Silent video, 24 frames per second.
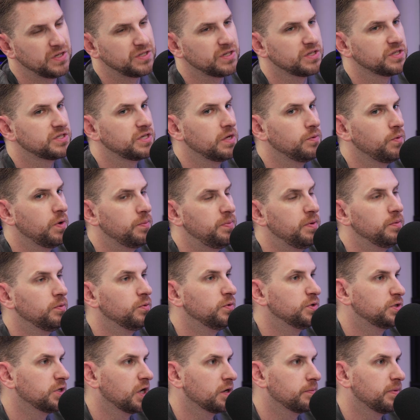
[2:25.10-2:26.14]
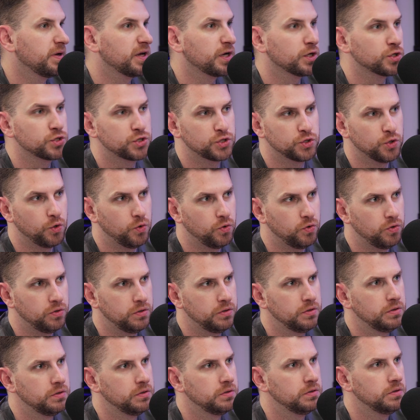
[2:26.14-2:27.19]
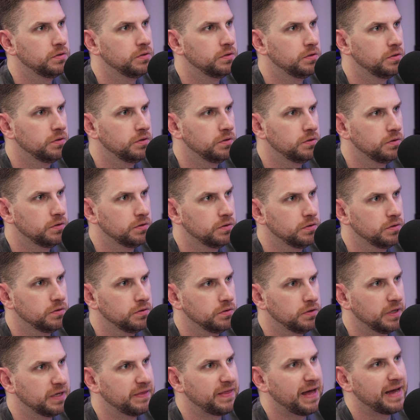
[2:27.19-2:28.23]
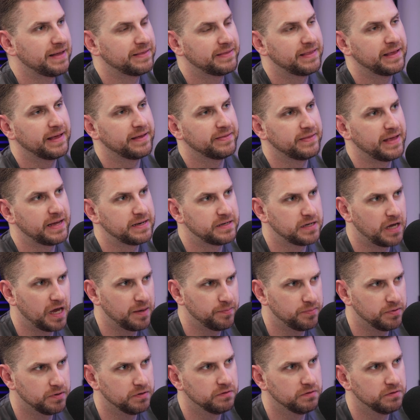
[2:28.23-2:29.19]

It's like the same way people would talk about like a soul, like that type